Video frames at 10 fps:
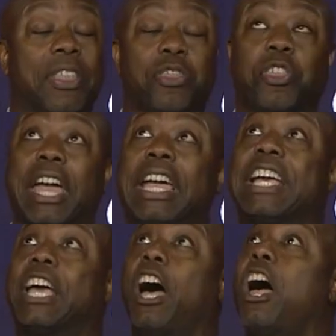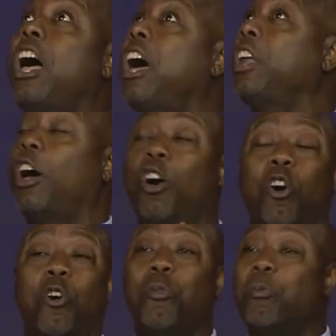thank God
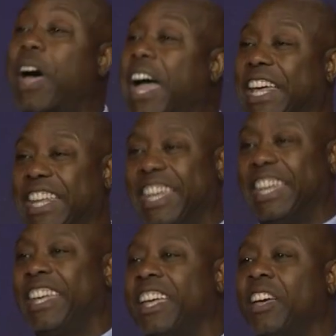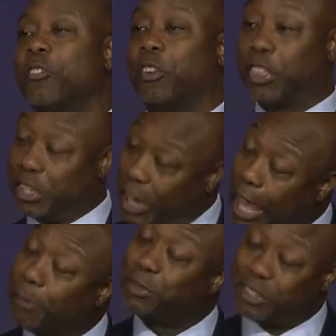Almighty for the
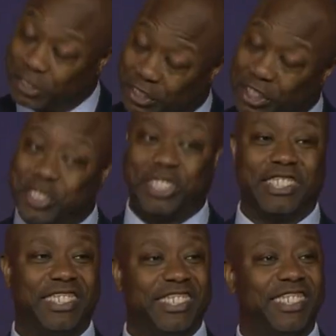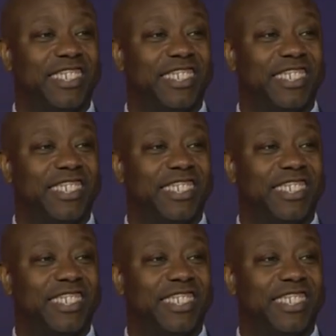Dobbs decision. Yes.